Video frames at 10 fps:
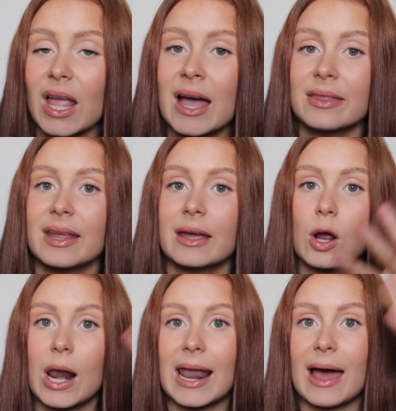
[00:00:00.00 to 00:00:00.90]
and then
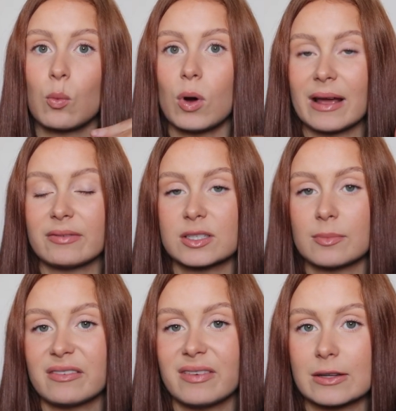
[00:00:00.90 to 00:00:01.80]
let whatever's on
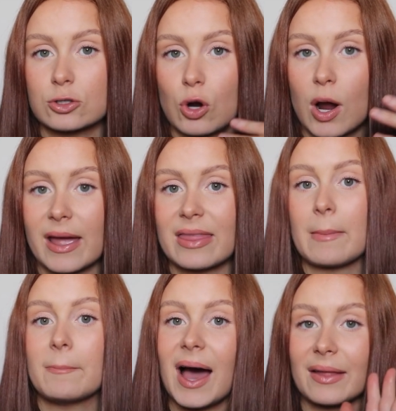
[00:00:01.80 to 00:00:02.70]
my face dry, and
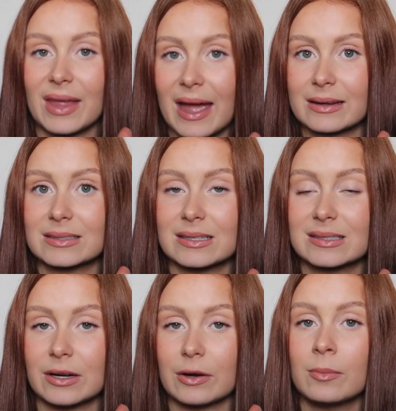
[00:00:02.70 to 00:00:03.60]
then pat the excess
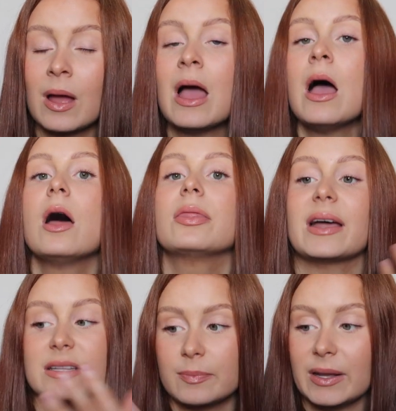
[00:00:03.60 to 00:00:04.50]
serum
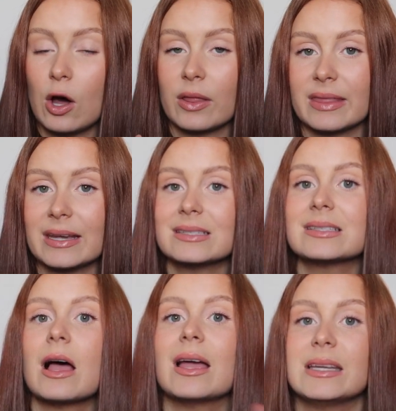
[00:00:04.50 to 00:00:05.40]
that's been on
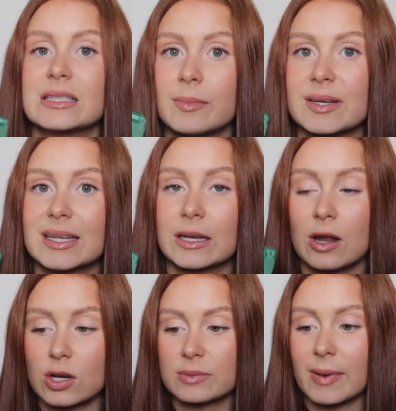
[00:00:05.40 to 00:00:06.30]
this into my skin,
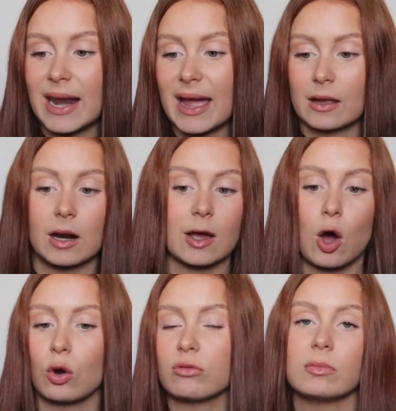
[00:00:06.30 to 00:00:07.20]
onto my neck, and like
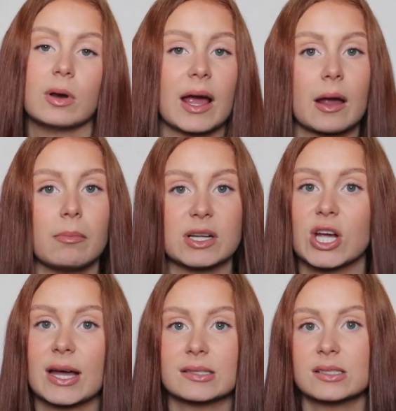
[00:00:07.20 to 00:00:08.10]
all over like my
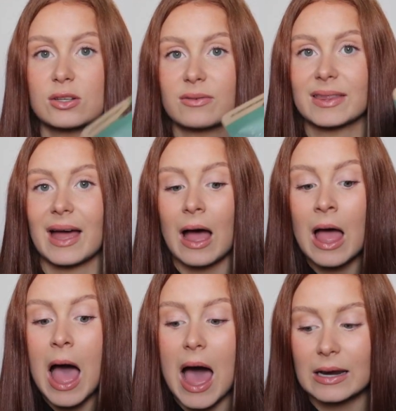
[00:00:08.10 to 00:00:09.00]
chest and stuff like that.
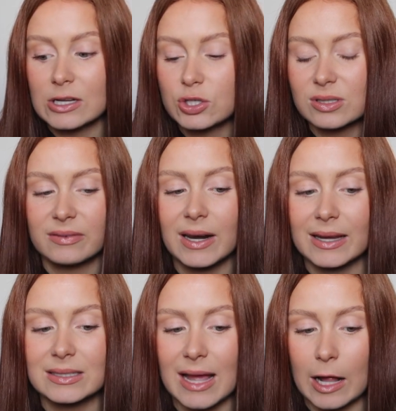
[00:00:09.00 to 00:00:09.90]
And I just feel
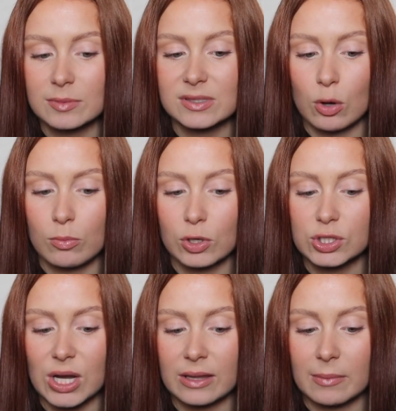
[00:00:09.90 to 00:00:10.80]
like it's helped so
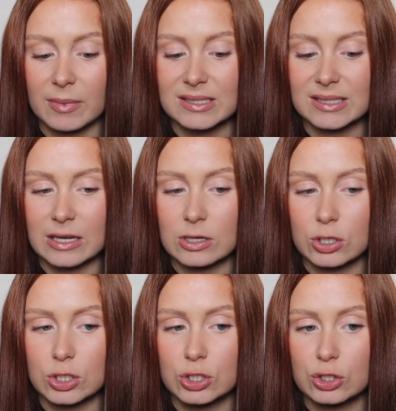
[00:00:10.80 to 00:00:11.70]
much, and then my skin
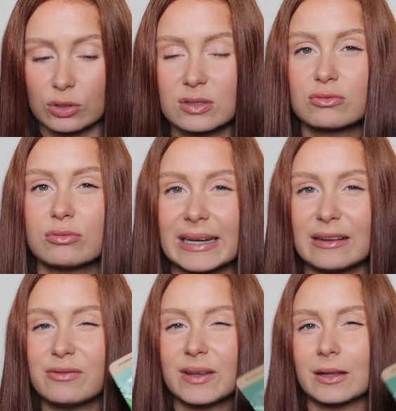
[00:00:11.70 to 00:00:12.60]
does
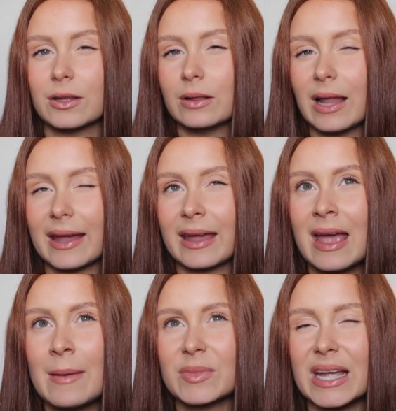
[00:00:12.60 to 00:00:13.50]
really feel like
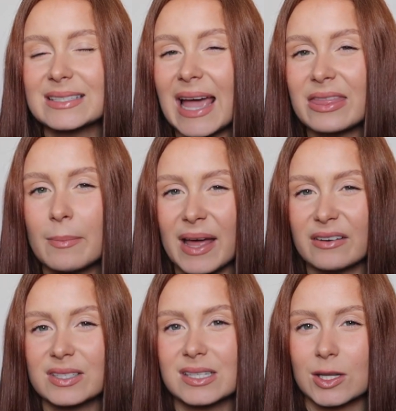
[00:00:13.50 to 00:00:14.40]
it's getting the
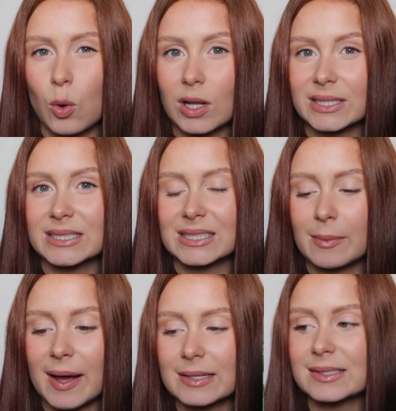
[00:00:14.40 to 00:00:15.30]
benefits and the qualities in the
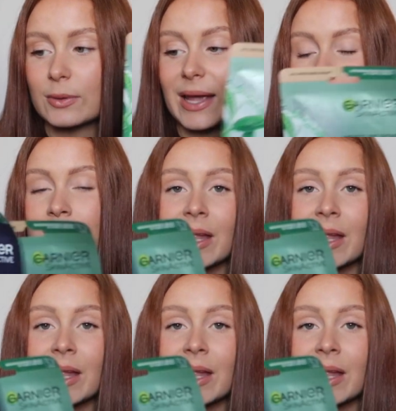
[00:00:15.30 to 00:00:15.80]
mask. So yeah,